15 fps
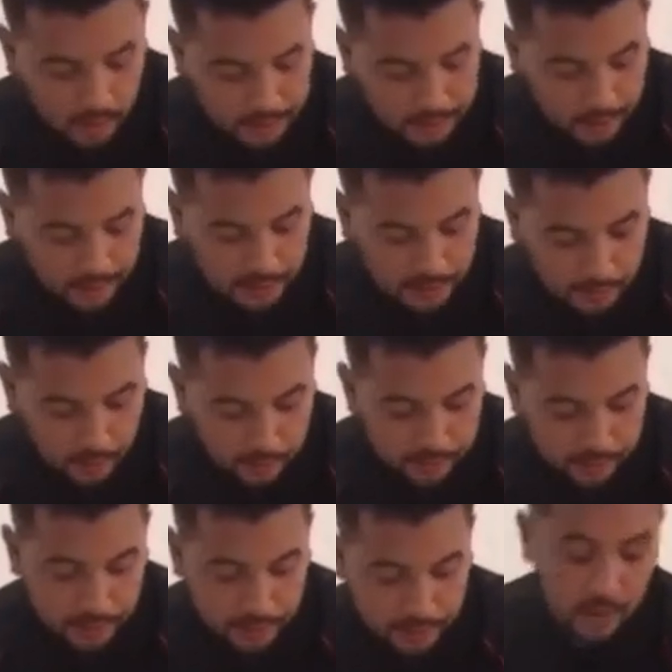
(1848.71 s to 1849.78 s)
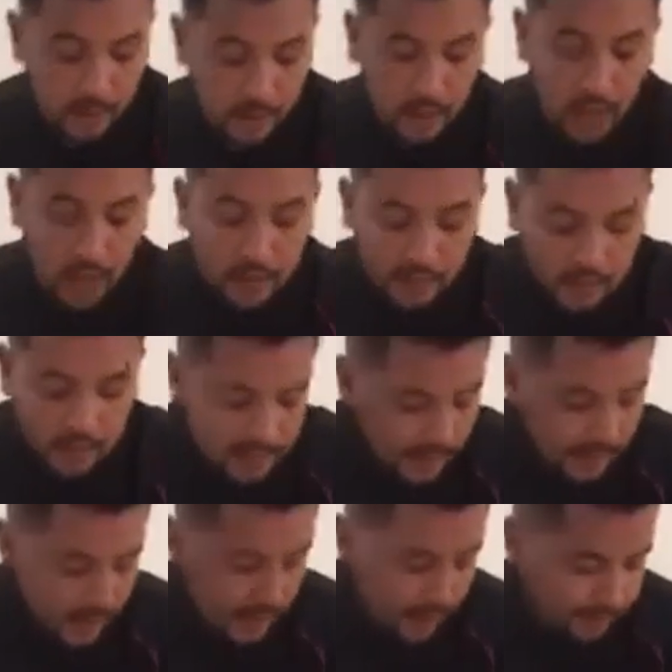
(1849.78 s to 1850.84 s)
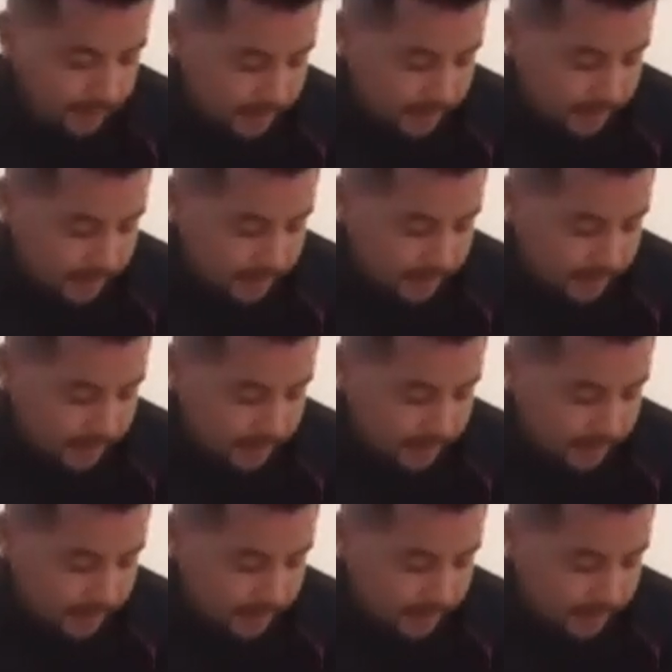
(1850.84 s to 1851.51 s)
So that's perfect. So that's the calf. That's one